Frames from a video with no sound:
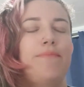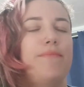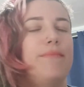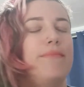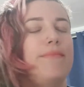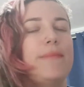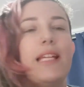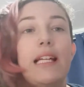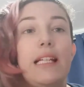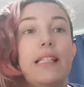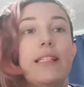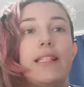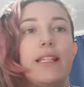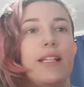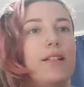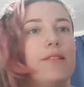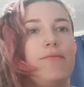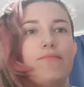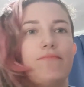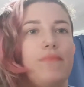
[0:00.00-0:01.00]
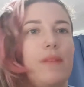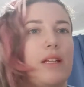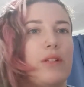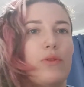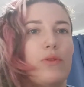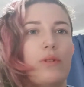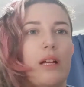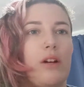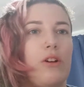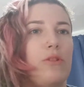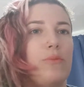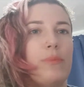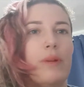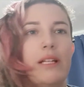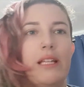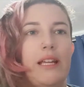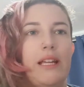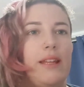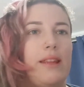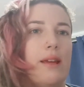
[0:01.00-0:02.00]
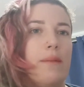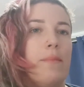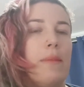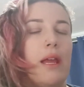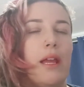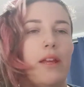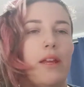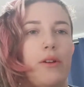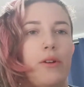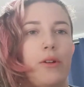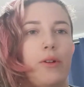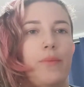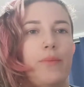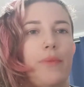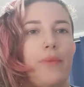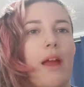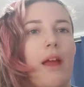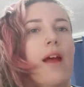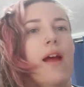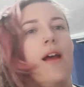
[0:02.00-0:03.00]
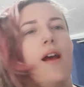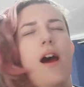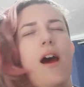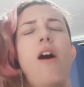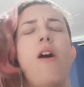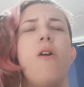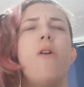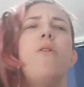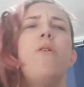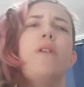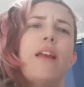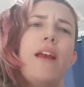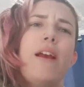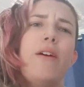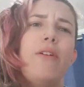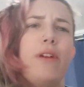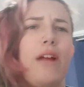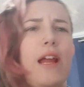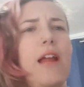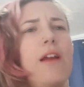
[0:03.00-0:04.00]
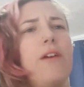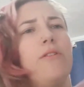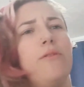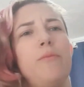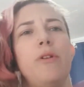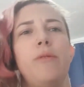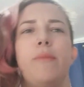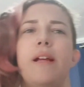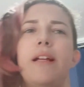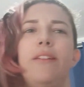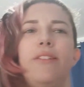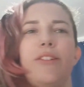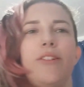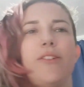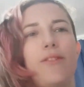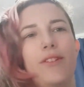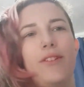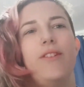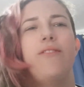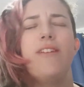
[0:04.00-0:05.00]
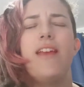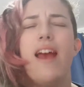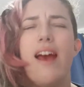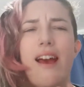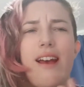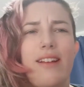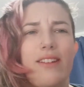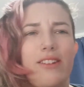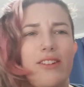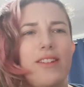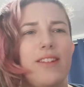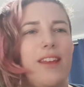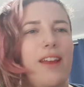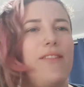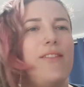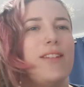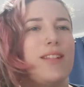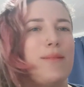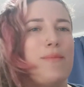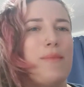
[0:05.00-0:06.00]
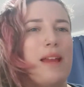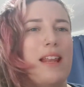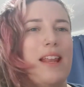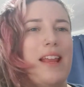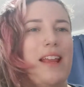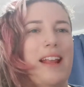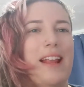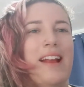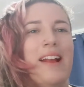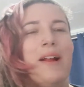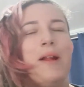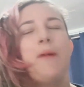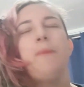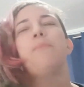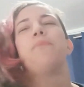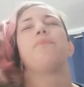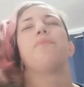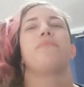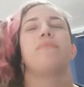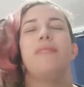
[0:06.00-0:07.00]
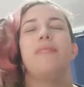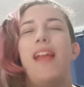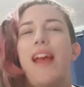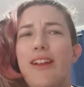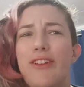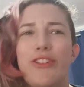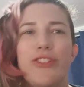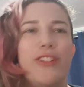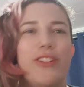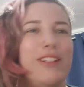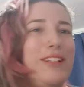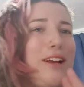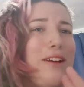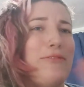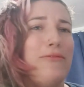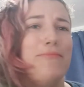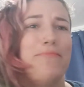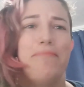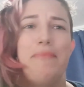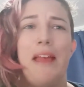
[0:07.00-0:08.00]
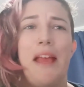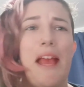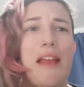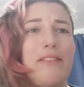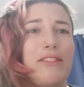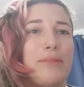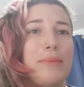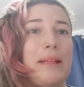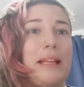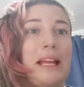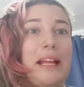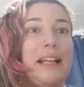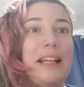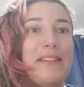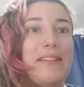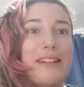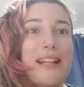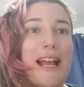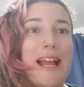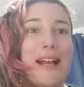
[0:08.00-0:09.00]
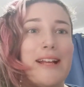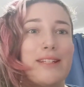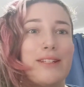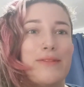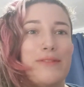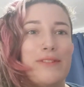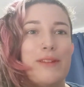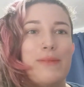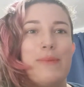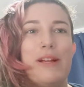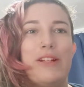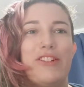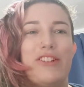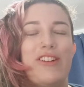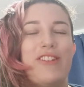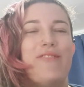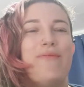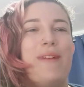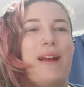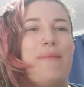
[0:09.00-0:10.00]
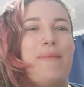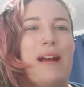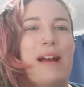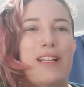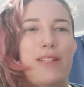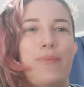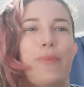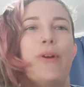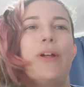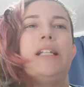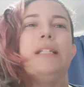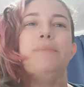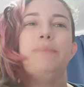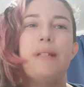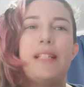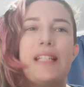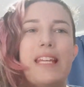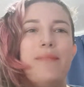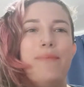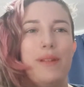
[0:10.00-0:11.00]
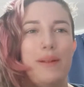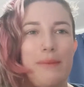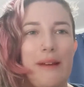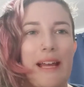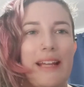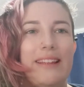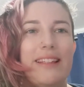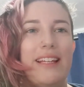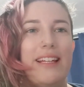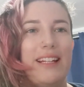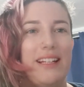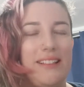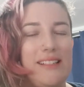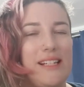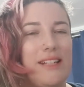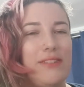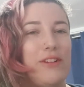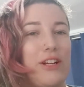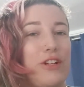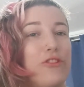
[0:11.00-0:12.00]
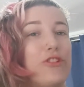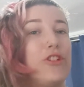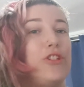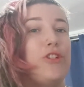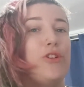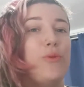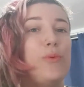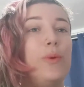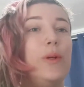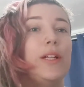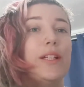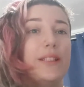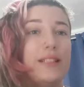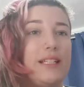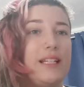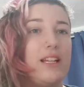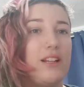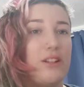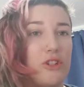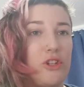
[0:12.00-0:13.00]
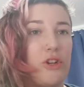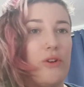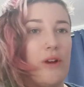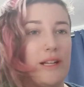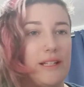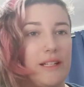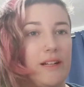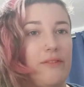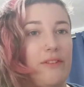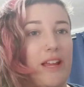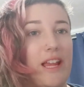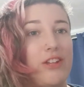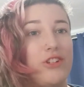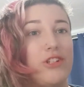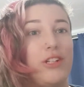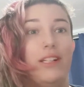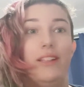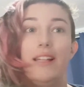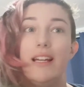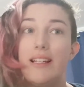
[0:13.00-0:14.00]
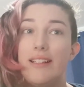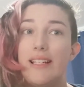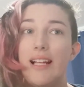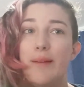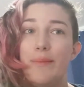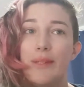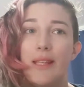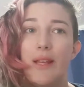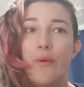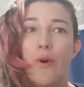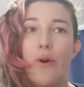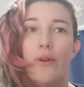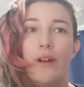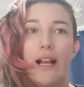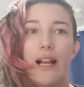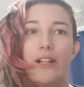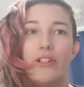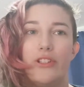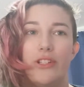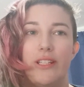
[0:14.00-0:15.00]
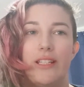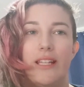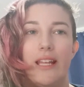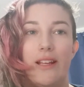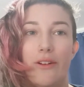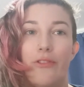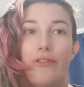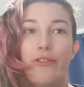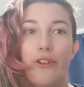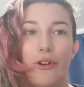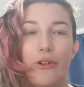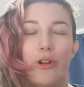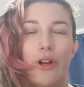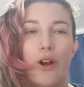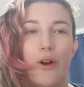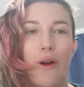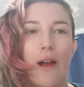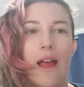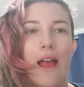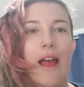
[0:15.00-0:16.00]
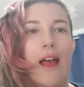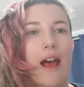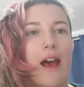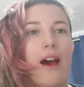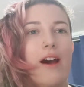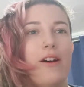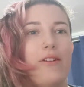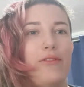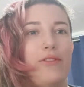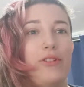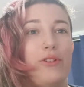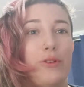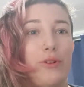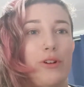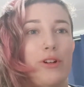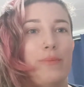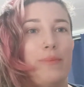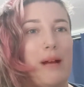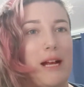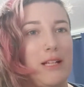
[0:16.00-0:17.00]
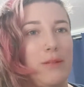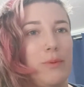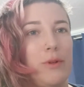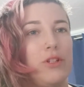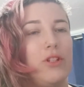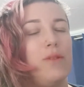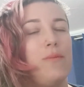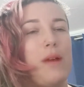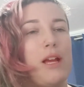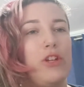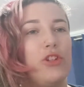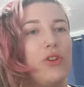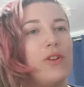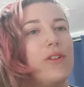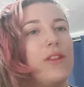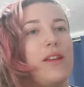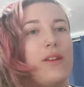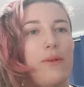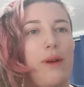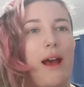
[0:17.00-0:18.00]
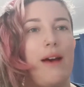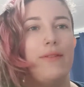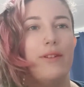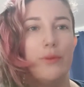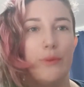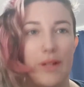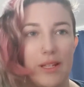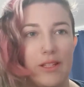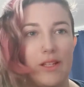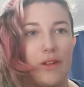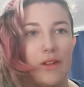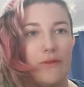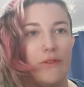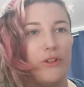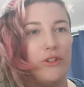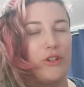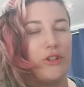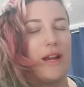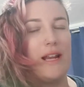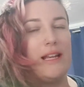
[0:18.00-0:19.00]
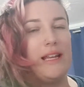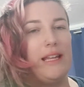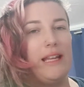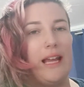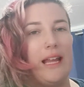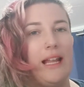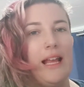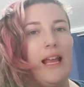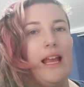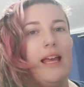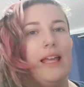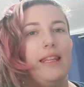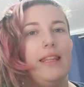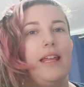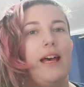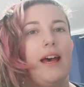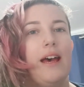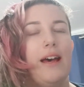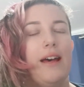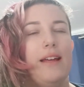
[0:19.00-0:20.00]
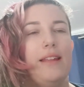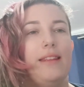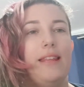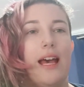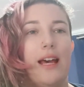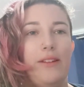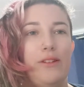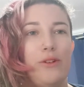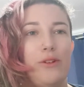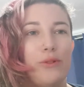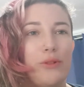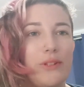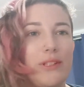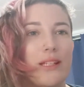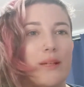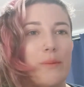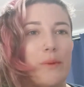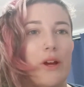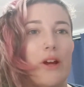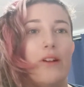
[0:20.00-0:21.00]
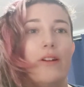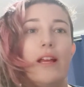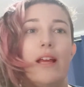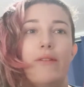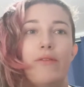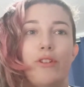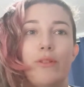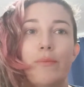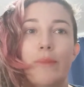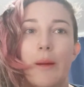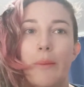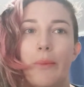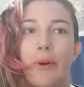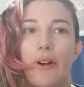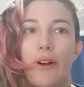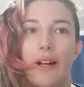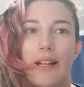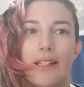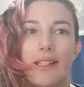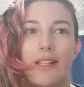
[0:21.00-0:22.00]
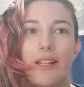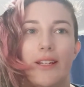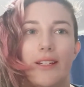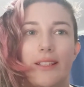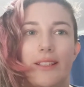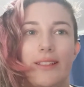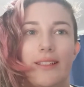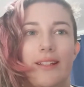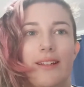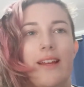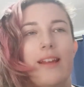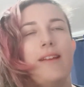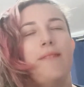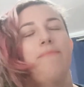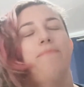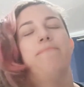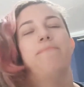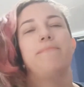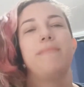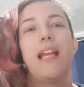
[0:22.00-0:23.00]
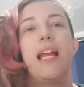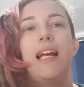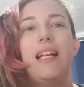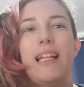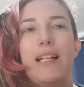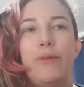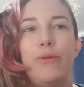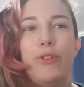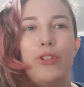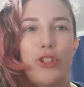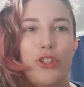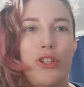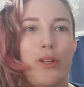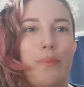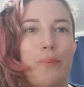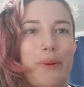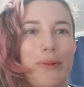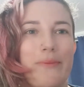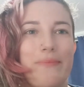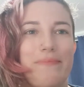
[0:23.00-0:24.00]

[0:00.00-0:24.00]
Telcel. Es una compañía de México. Oh, okay, un momento. So, yeah, just give us a minute. Yeah, sure enough, they gave it to me. They didn't even ask for the picture of my passport. But keep in mind that in a lot of countries, you will need to show identification. A lot of times, they won't actually take a photo of your passport. So make sure that you have it with you if you're trying to get that local SIM card. And remember, it's called un chip.